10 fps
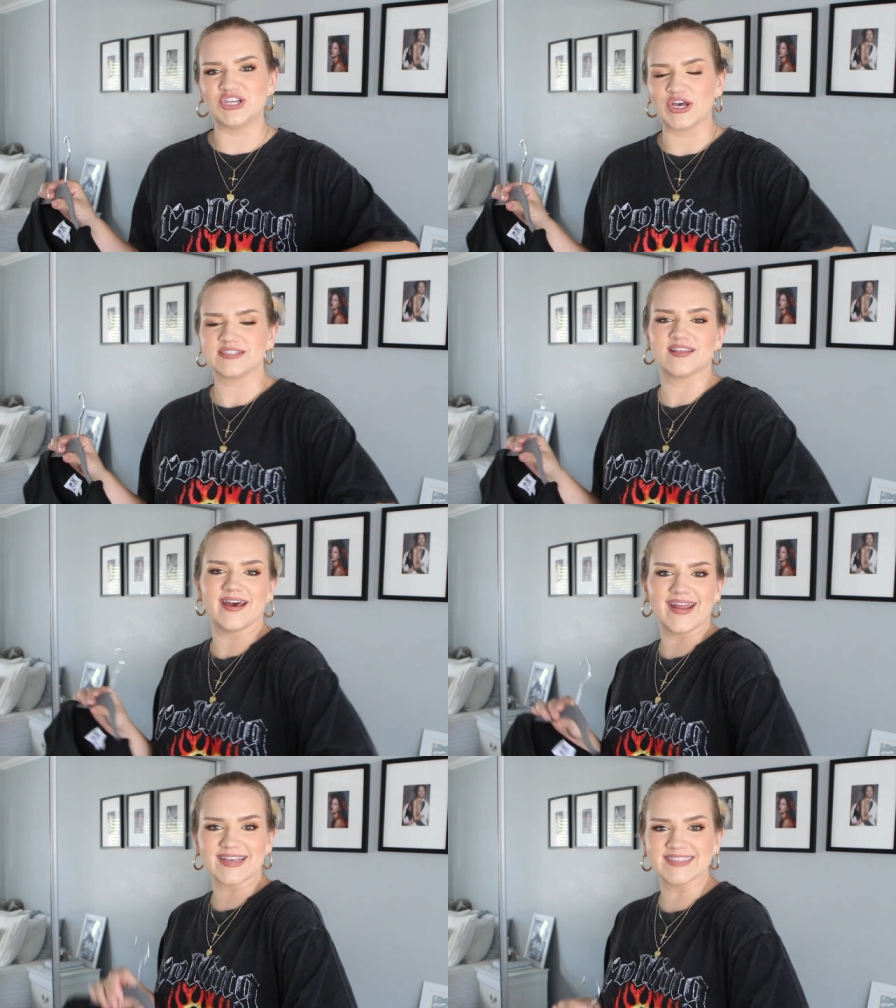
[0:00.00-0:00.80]
took it to
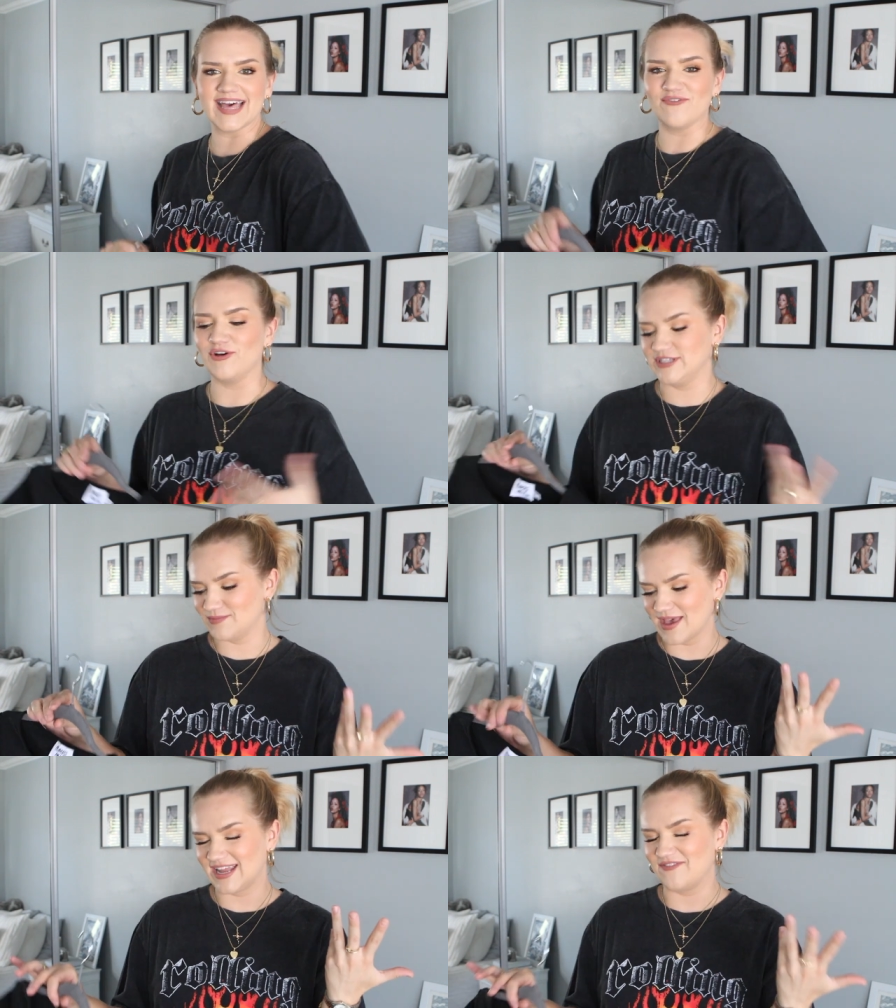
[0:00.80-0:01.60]
that next level to
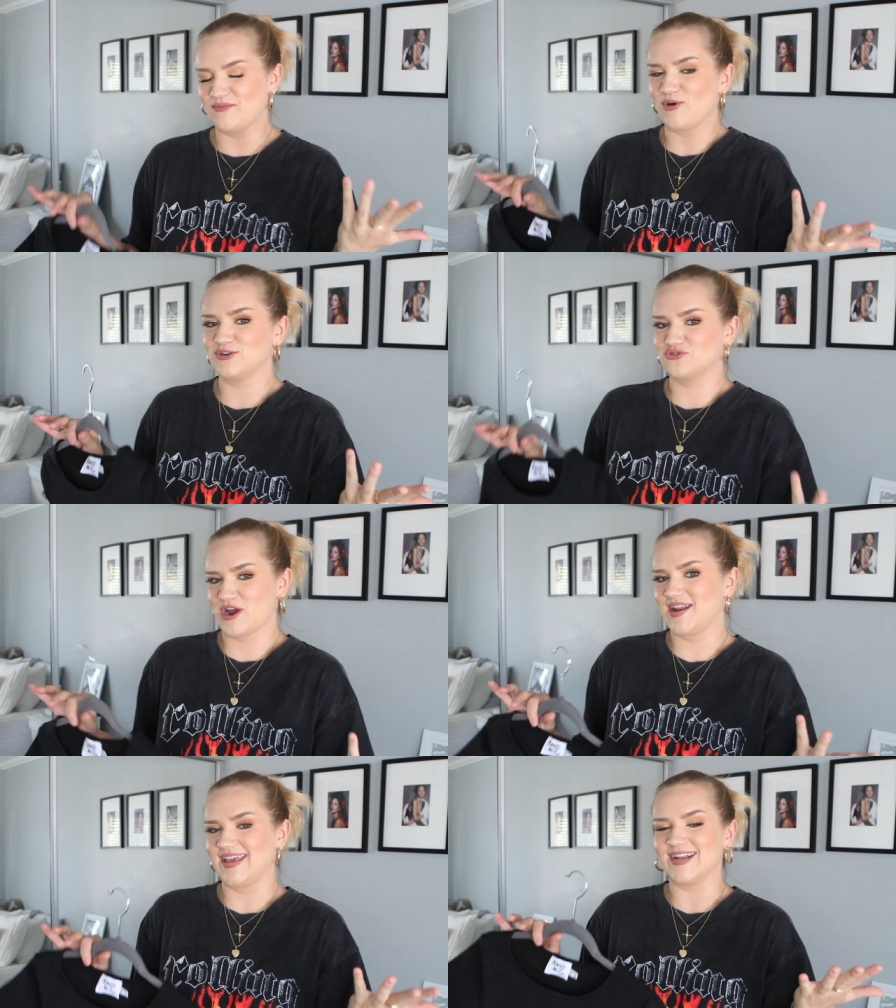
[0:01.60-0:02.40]
make it even more
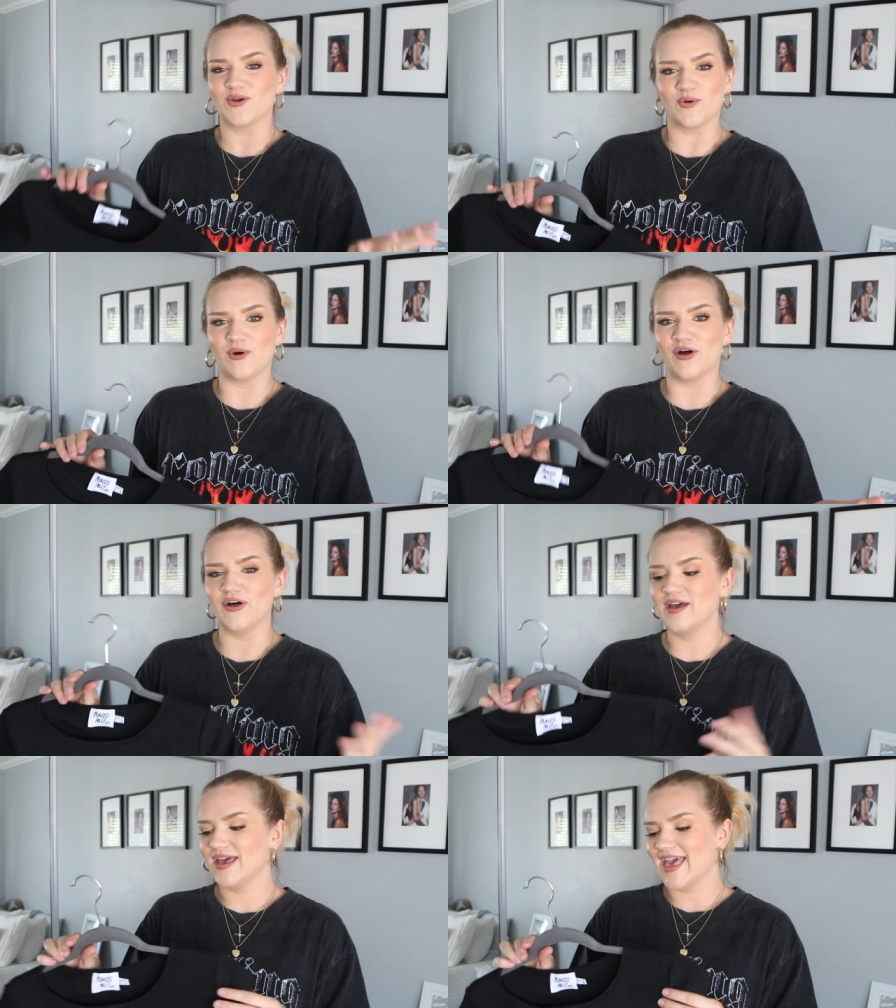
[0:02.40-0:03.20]
trendy and cool,